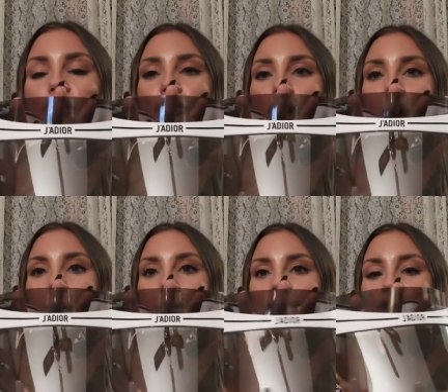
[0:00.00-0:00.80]

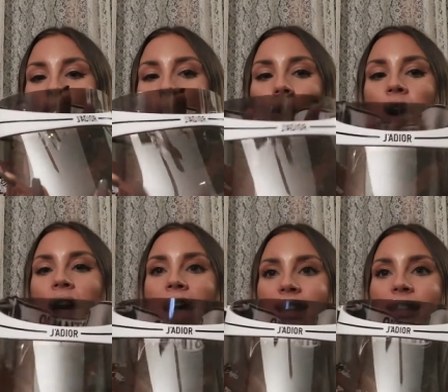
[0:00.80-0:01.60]
from
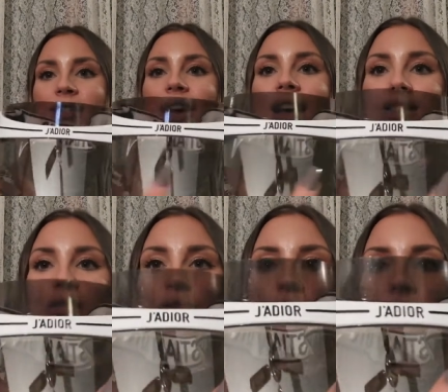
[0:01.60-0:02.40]
Dior and it says
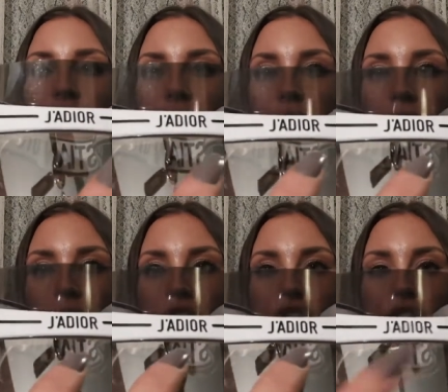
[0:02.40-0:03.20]
of course here in
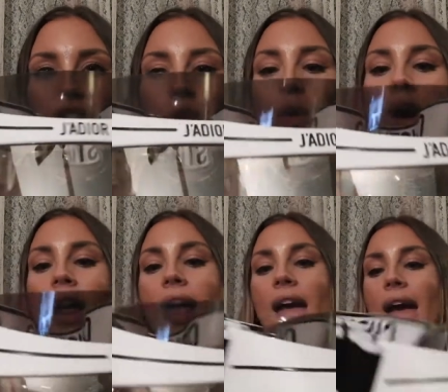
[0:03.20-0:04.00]
front
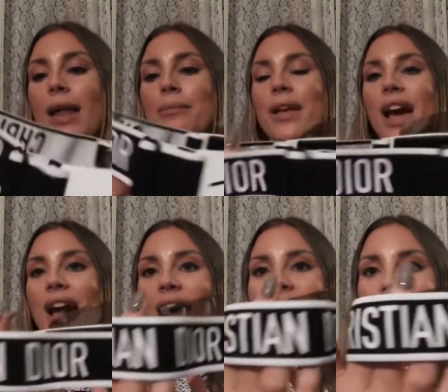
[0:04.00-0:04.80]
Jadior and
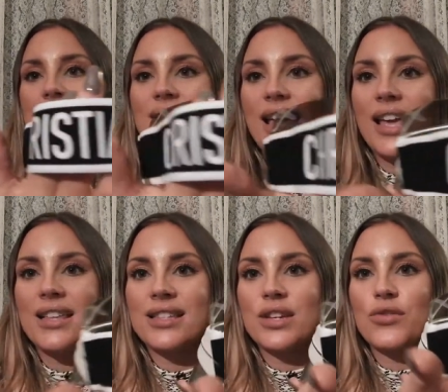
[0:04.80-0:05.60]
behind it
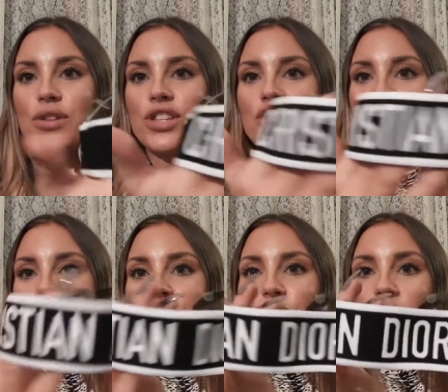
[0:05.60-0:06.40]
says
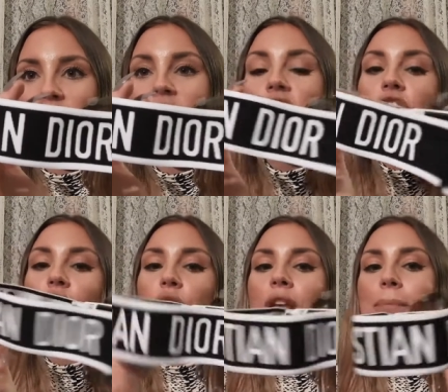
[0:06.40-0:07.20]
Christian Dior
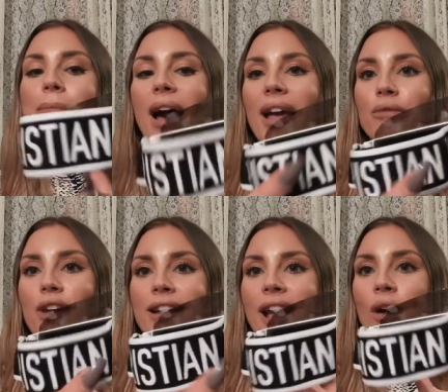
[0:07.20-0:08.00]
you could buy it
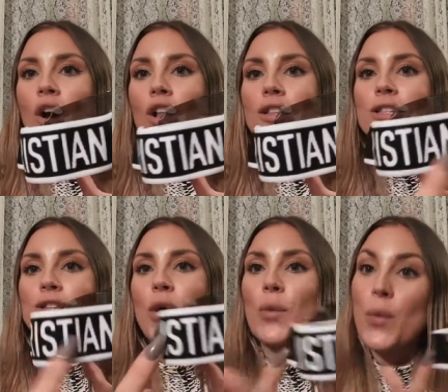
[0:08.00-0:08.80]
right now
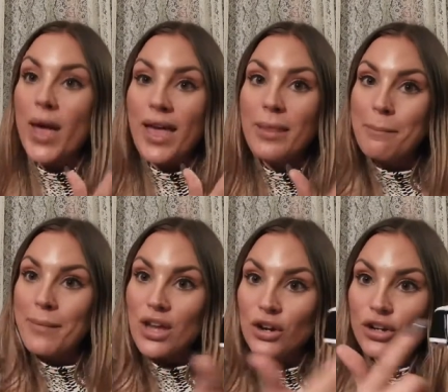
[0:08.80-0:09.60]
also with
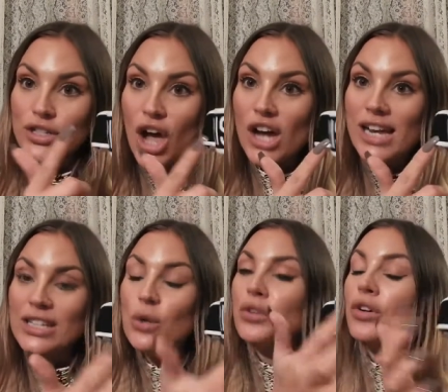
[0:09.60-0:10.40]
Mykonos on
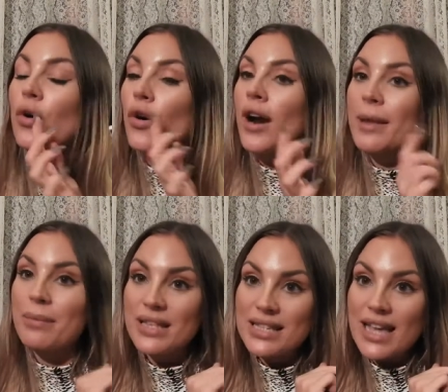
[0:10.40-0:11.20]
it or, the, or
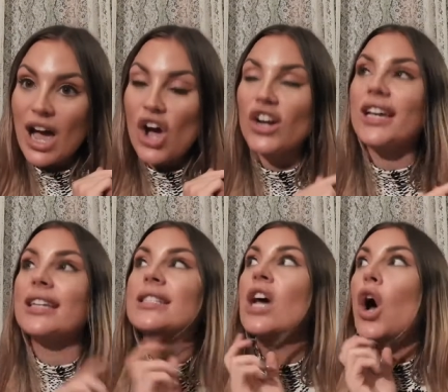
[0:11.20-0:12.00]
Ibiza on
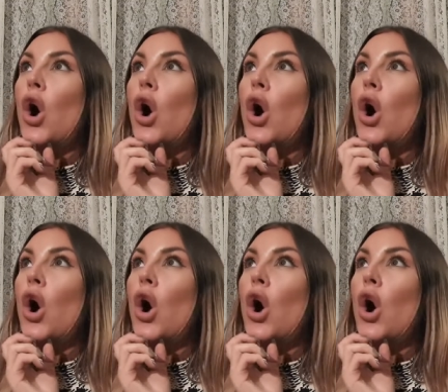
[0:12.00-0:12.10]
it